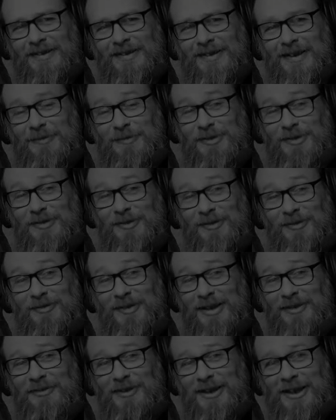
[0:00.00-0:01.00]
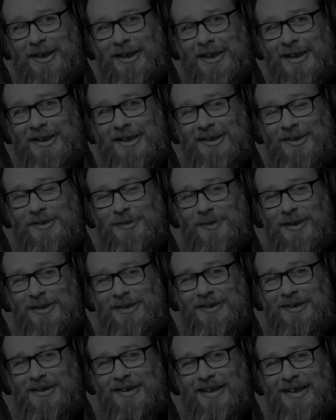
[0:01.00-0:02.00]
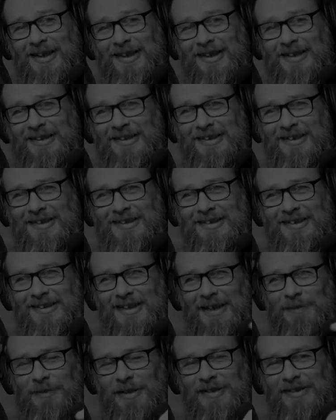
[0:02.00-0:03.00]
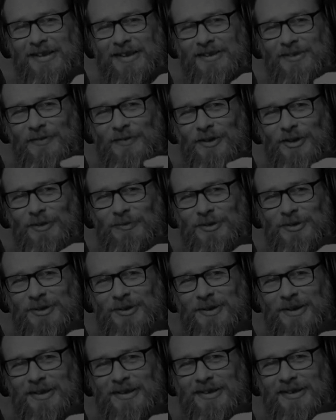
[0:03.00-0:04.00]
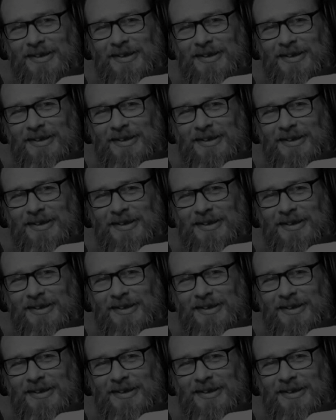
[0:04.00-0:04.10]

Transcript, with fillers: David's a really funny guy as well, uh, and keep that sense of humour to it.